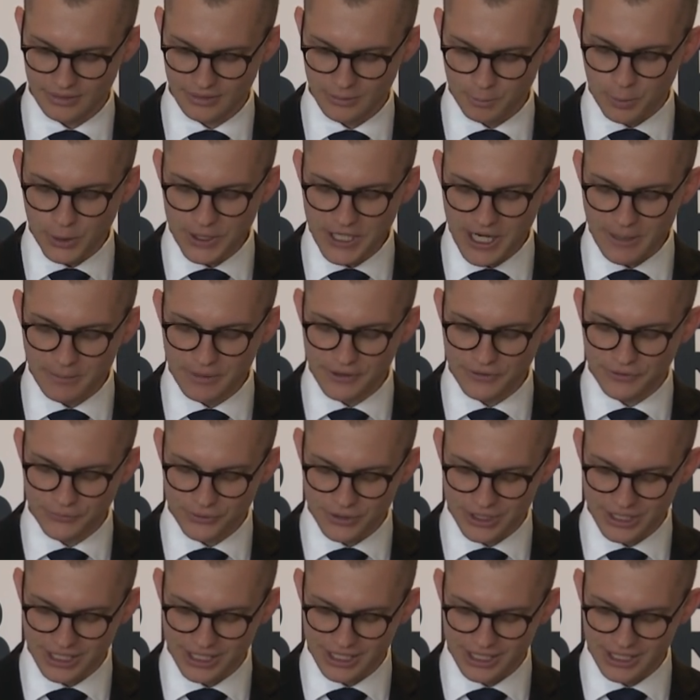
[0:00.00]
Point number
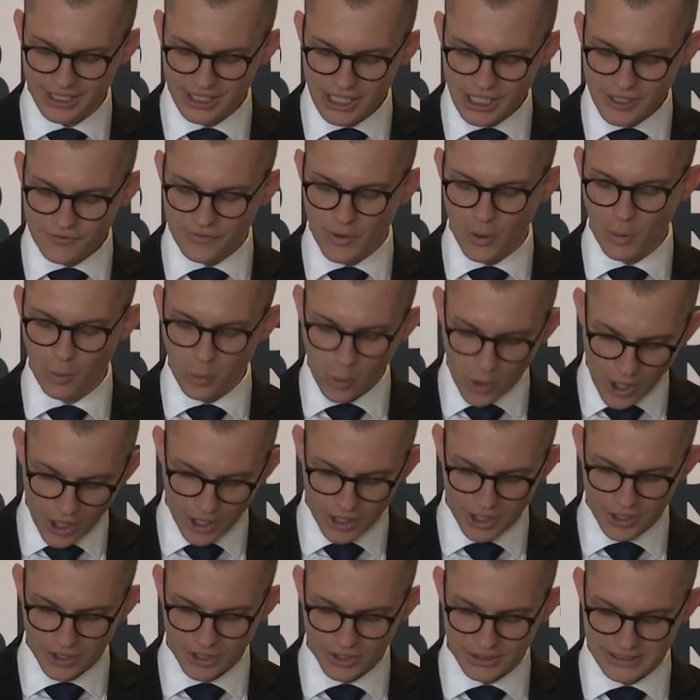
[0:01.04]
three, the
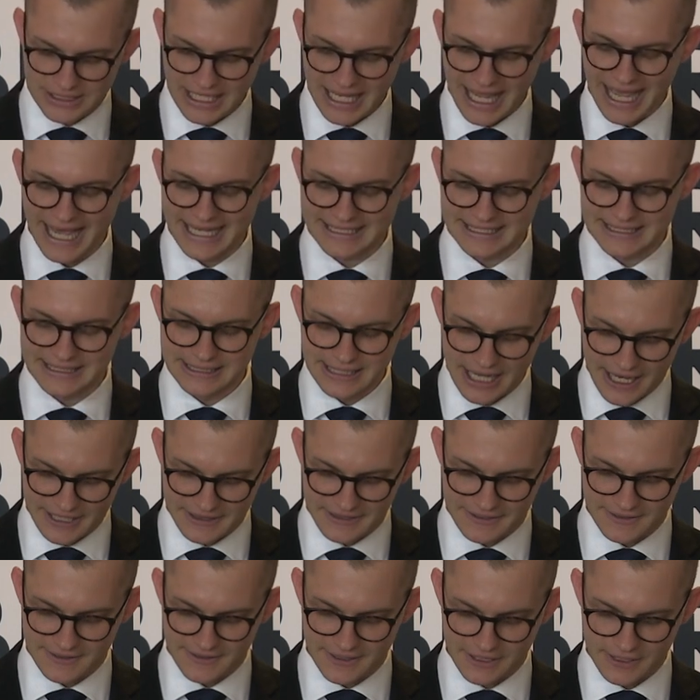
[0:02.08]
world has
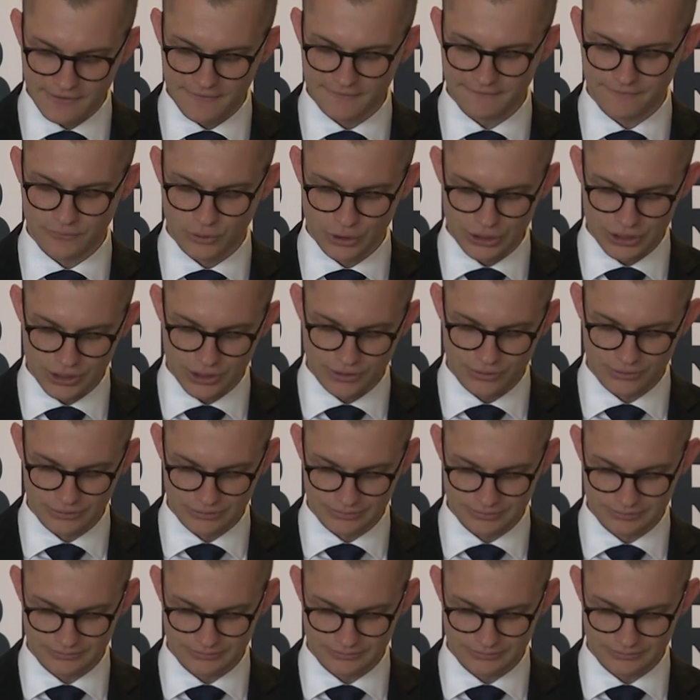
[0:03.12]
nothing for you.